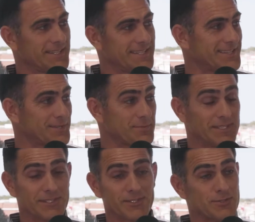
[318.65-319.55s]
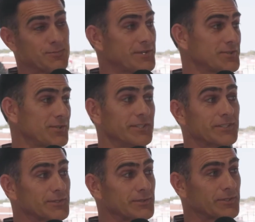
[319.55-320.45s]
that's either going to be a little too much or a little
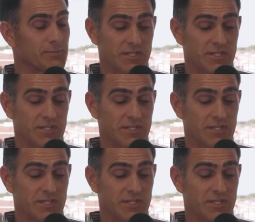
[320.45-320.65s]
too little,